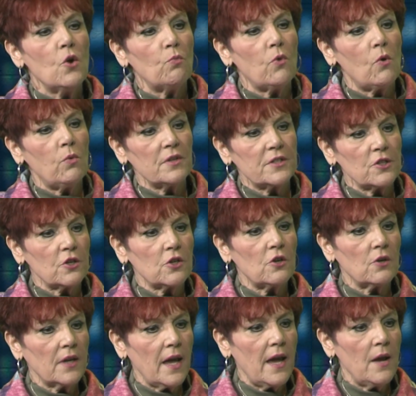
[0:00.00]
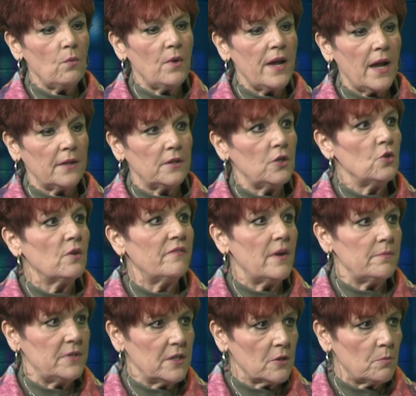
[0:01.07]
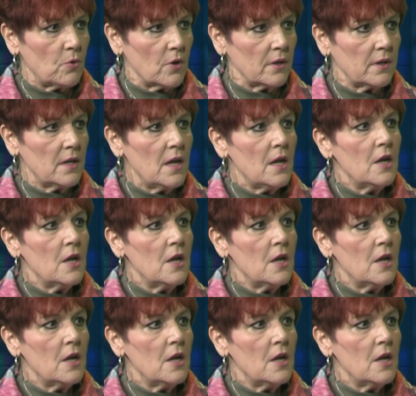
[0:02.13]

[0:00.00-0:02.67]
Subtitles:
Well, with Circle K, we had the U of M Dearborn.